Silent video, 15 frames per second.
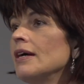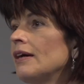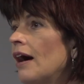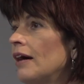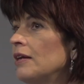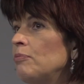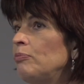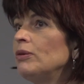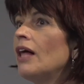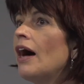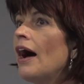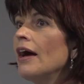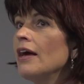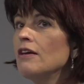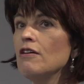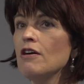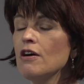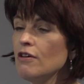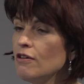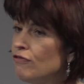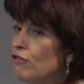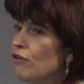can apply
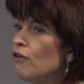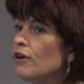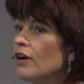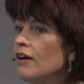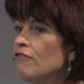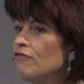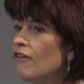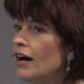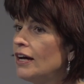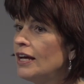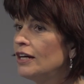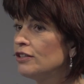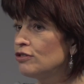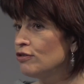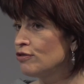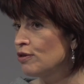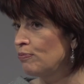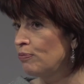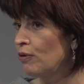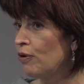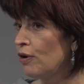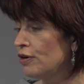for a financial
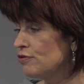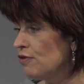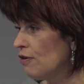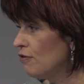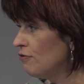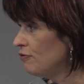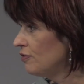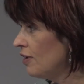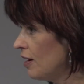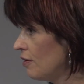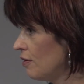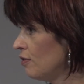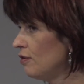support of their